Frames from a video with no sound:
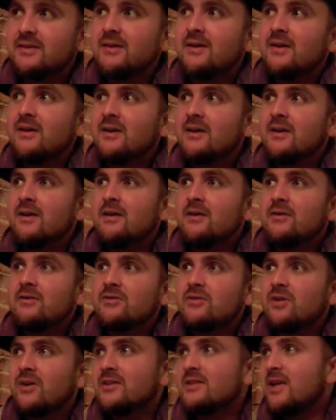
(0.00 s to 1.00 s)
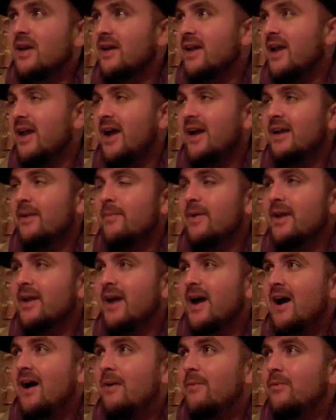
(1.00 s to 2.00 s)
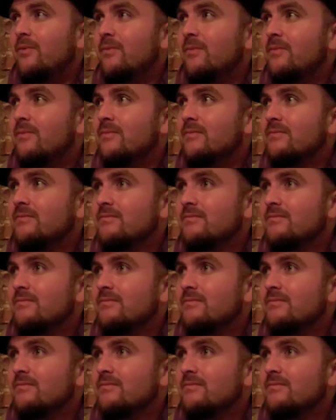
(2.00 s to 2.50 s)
So I was like, hey, I can make an album